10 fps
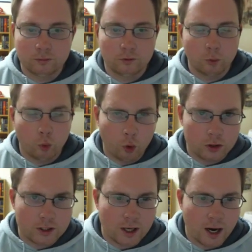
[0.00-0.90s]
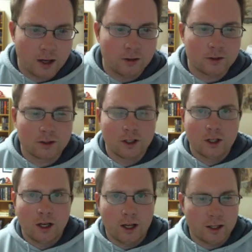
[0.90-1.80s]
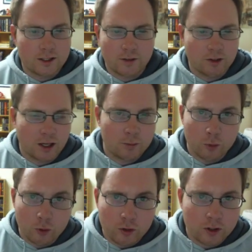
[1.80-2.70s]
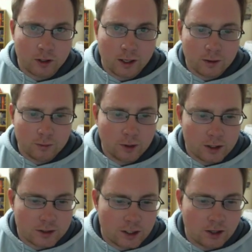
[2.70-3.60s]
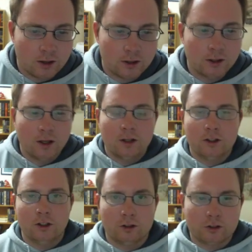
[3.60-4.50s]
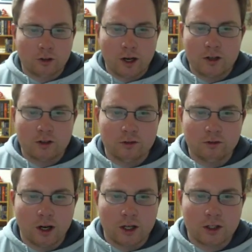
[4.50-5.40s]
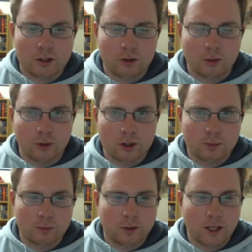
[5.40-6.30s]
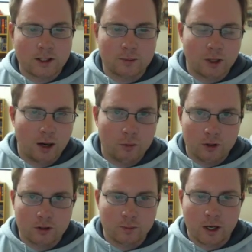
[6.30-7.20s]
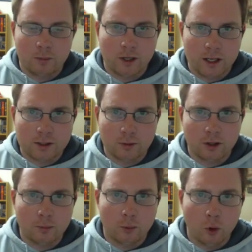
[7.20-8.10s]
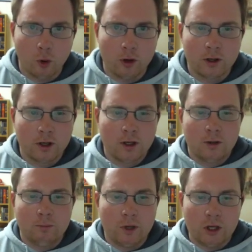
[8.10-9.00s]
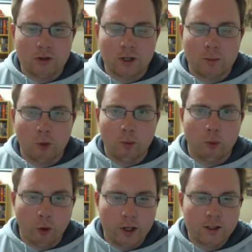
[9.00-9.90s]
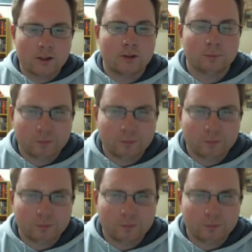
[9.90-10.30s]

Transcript: water tiles, and there's even like a moon you can get a city on. You're trying to rush to almost place them down because better placement on the board means you'll get more points